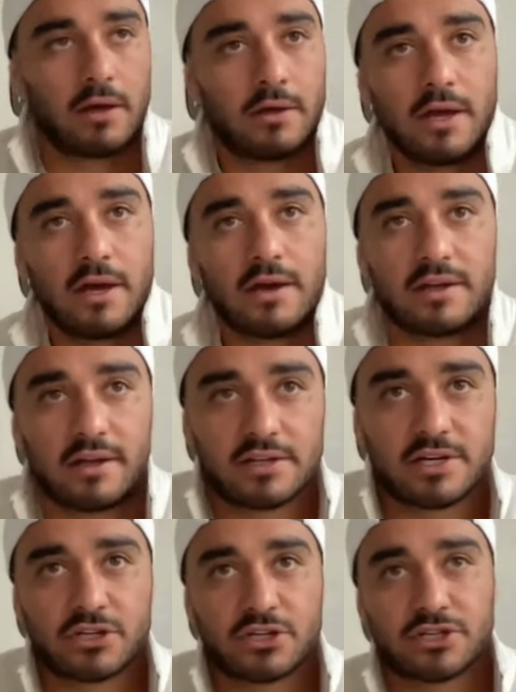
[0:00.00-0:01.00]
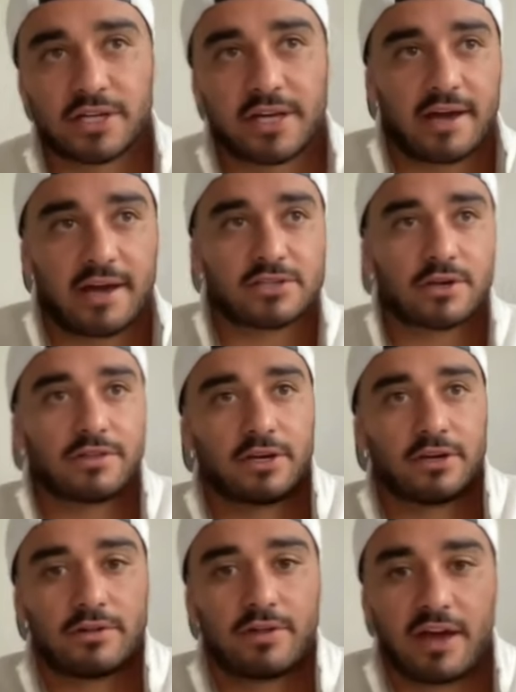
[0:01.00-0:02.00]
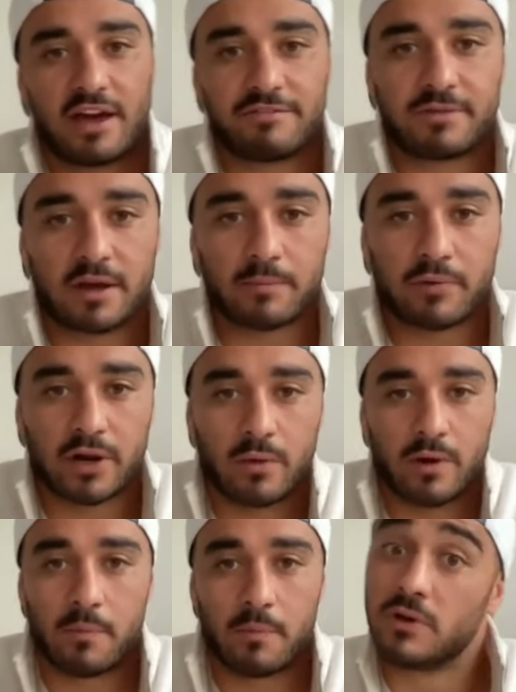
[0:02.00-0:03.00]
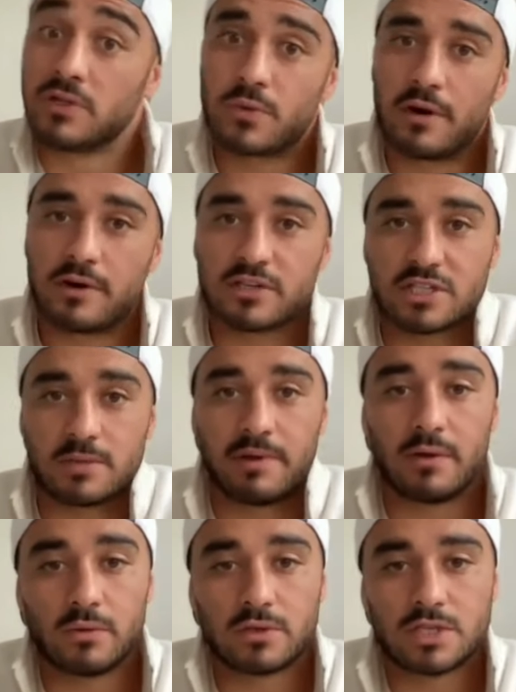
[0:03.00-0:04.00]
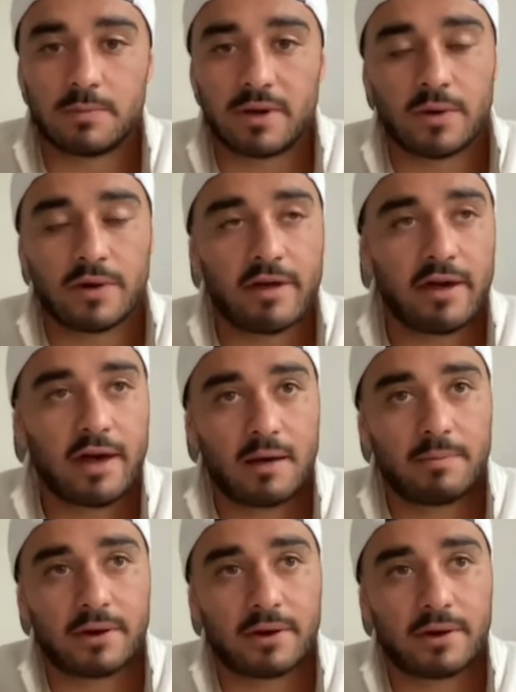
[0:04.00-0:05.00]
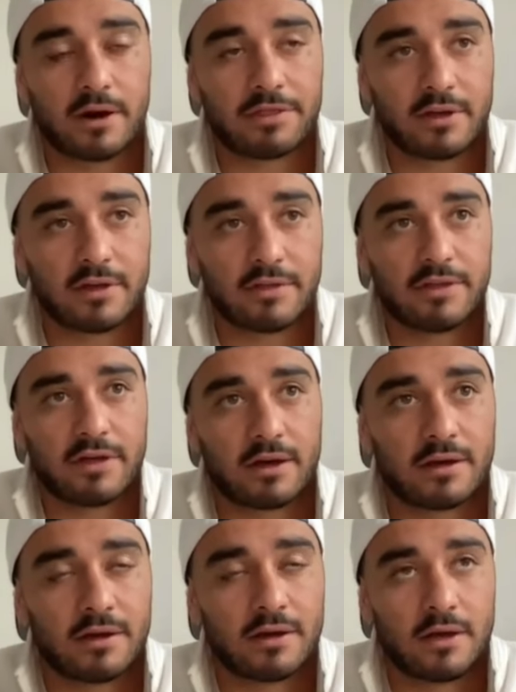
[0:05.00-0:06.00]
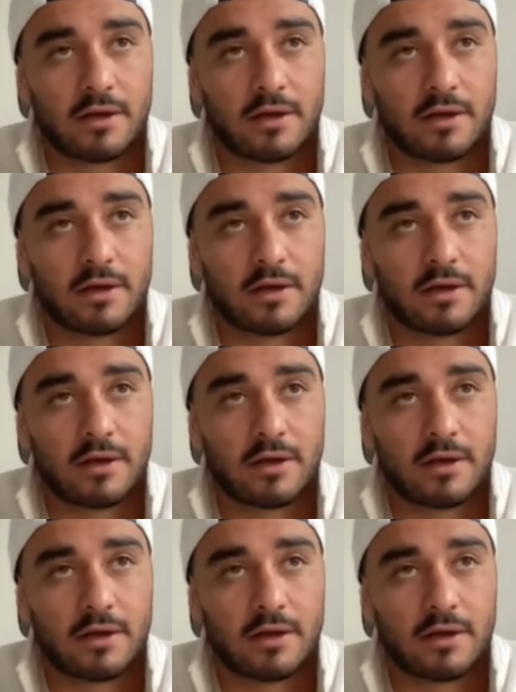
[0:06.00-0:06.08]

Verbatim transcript: Yeah, it is an interesting case. I think you know they have done pretty well points wise to be to be where they are, but I think the